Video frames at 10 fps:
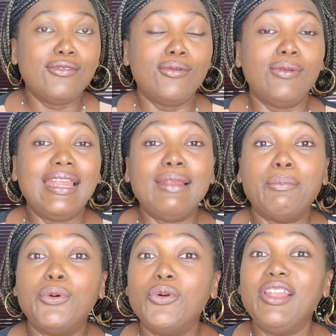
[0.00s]
We will
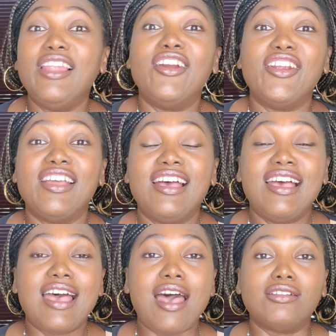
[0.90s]
both learn
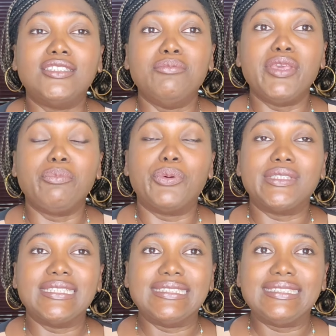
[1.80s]
how to make
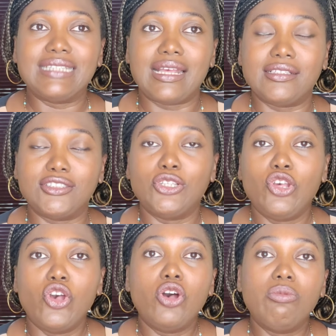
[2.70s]
button stands.
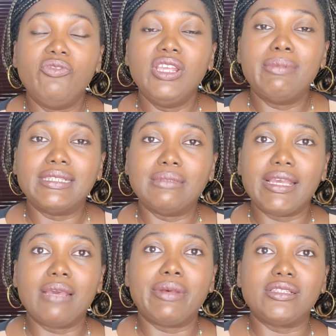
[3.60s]
Hopefully by the time
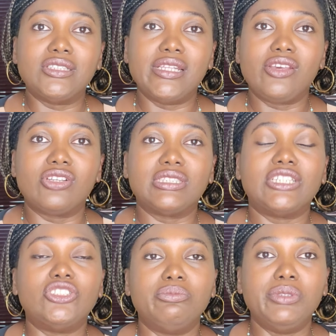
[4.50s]
I get back to Lagos,
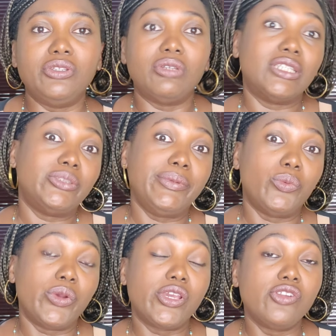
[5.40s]
I should
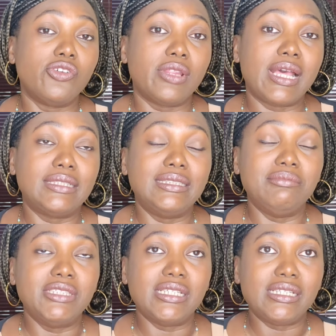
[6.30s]
be working on that
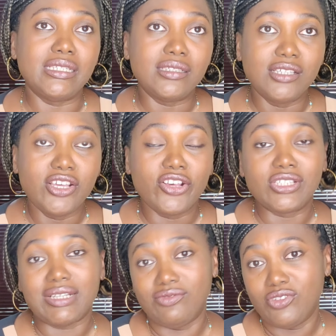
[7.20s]
immediately,
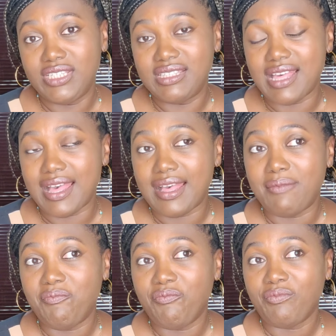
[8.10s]
because I've noticed
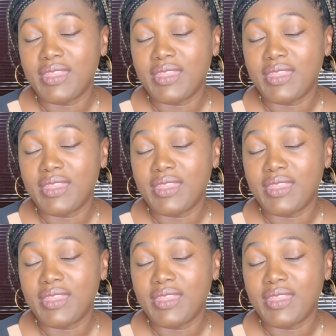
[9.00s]
that